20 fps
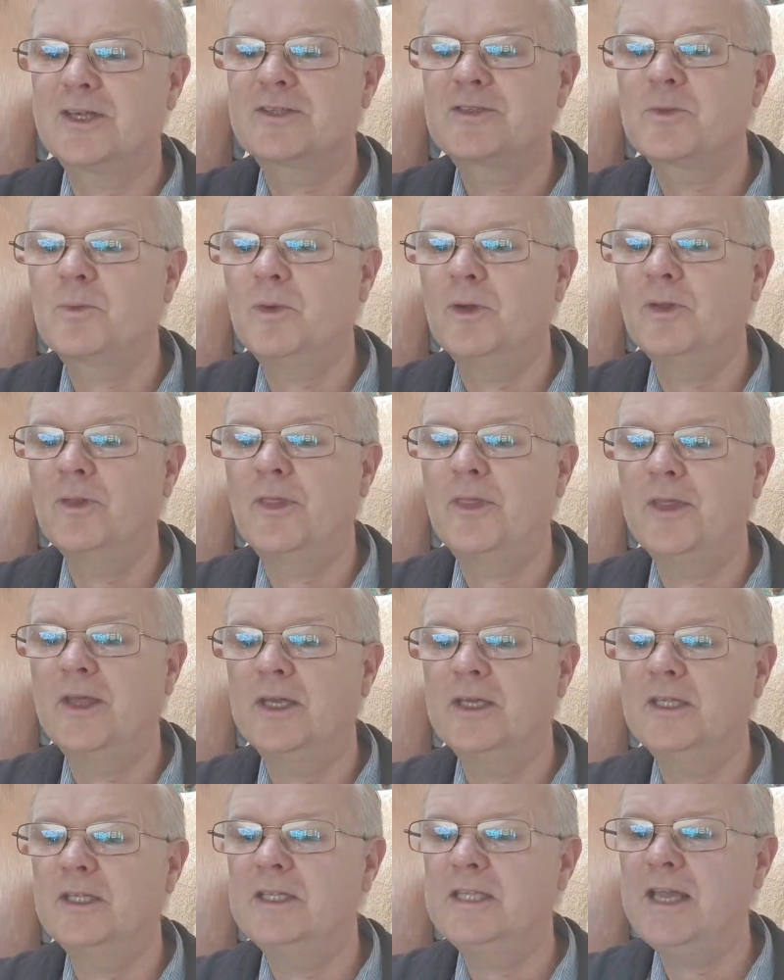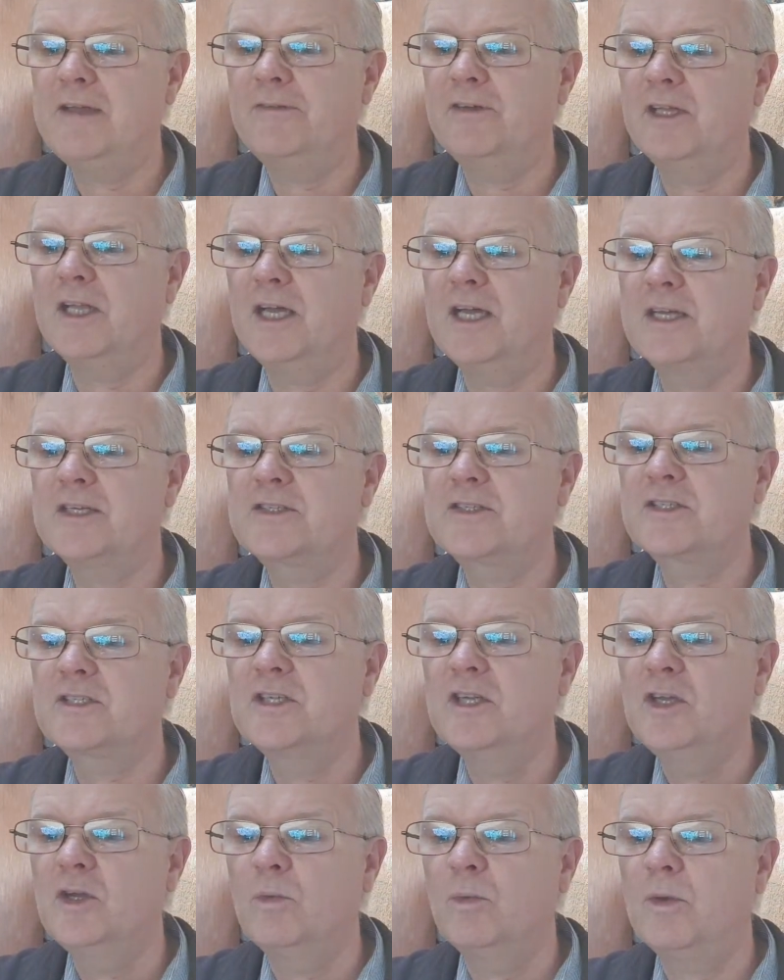one thing. And Neville asks,
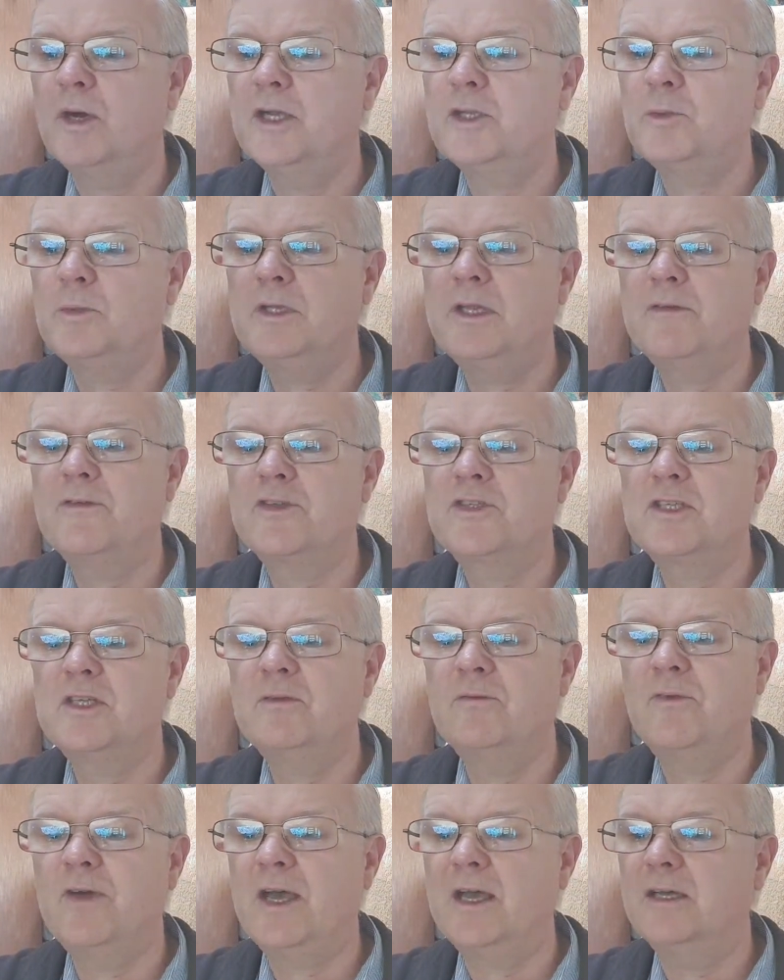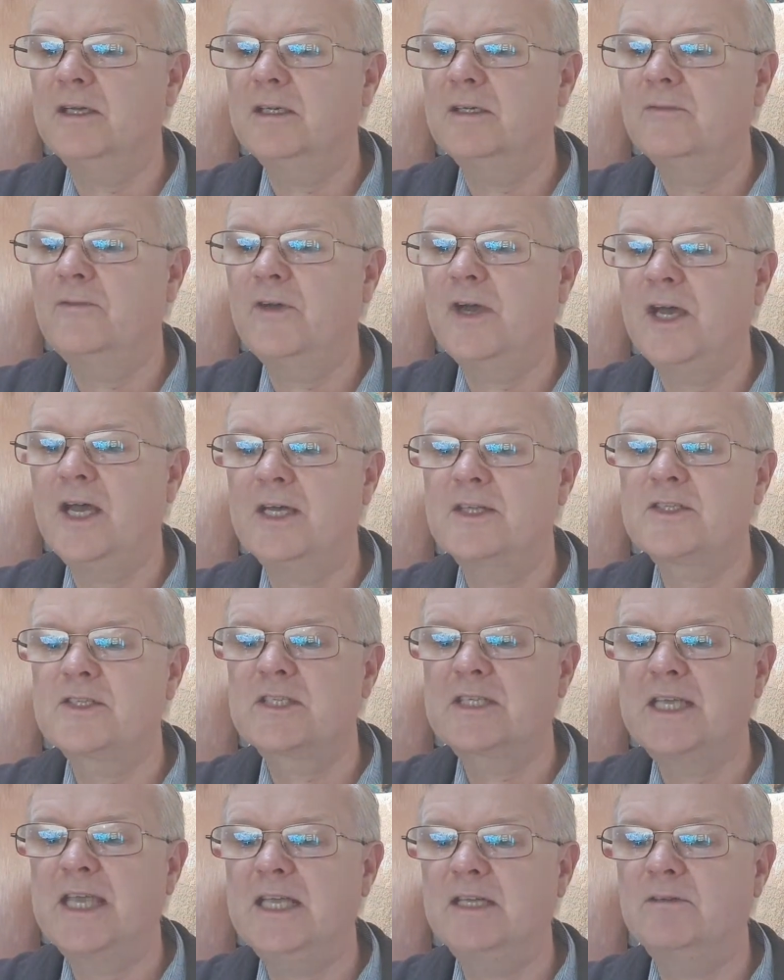why do we never see vans
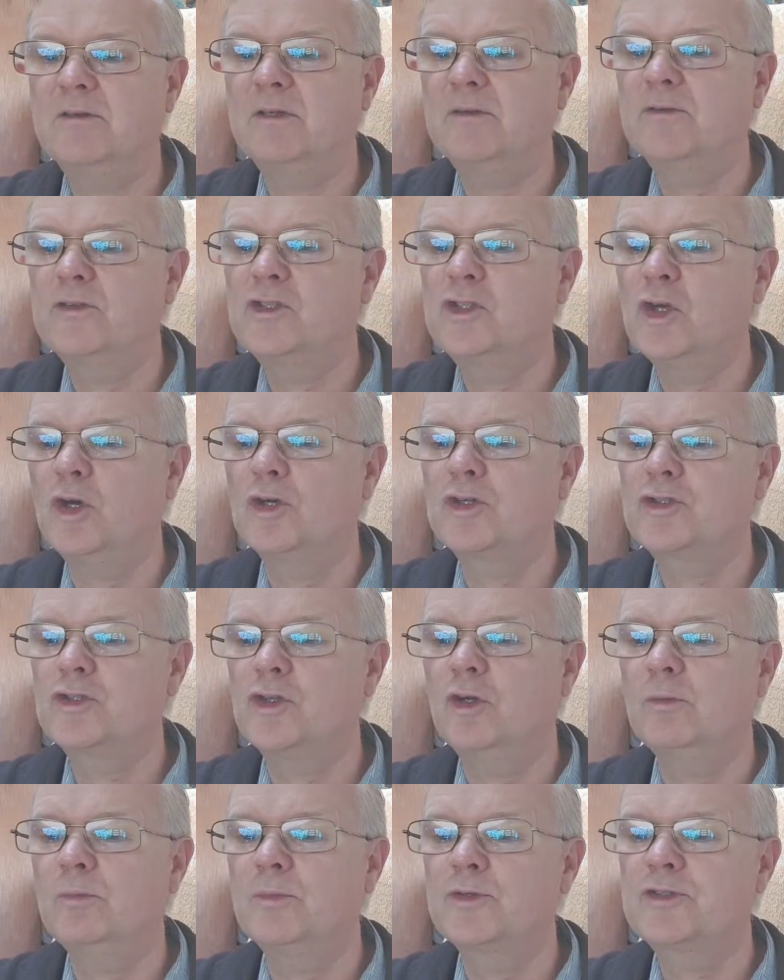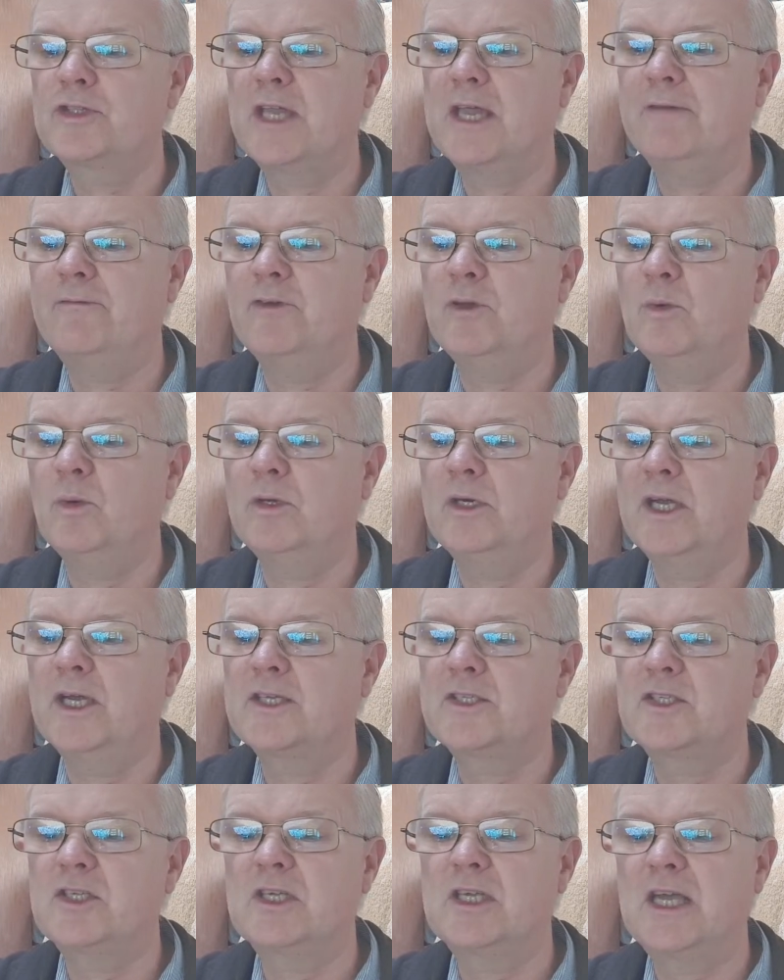catering for dogs. Almost everyone I
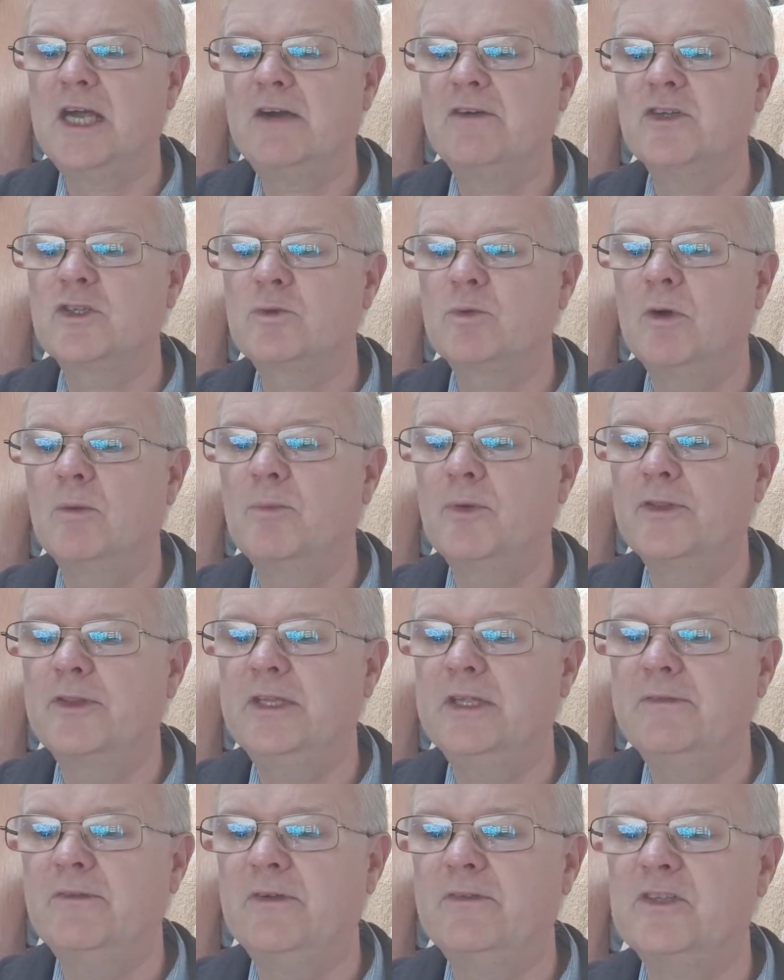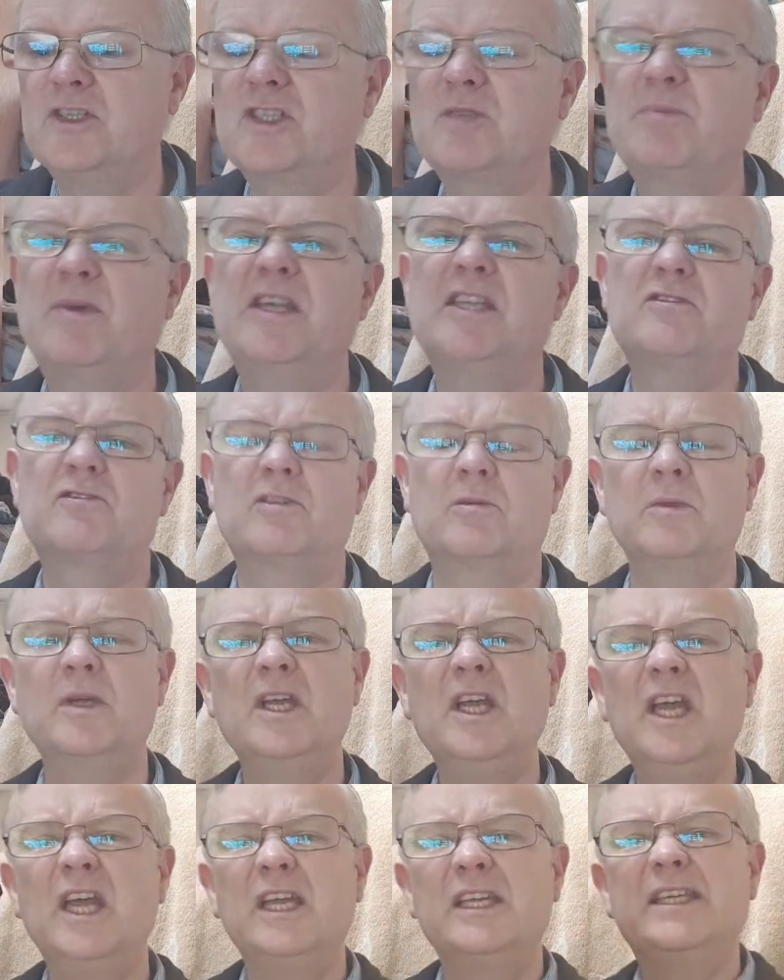see carries one, but they never have any space for them.
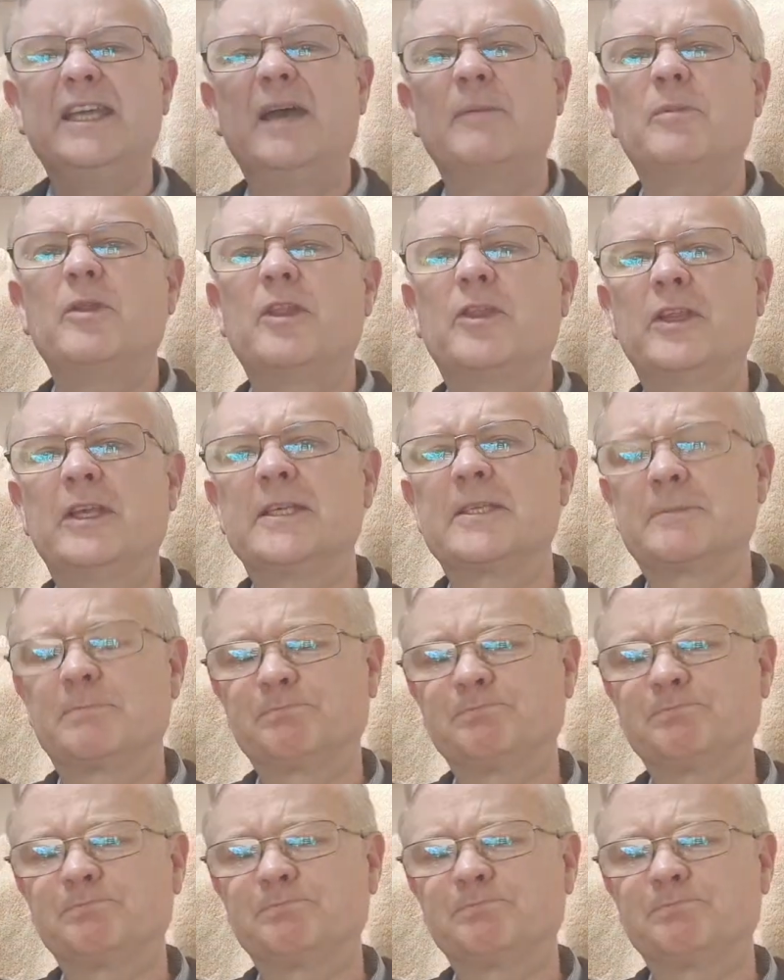Yeah, but the thing is,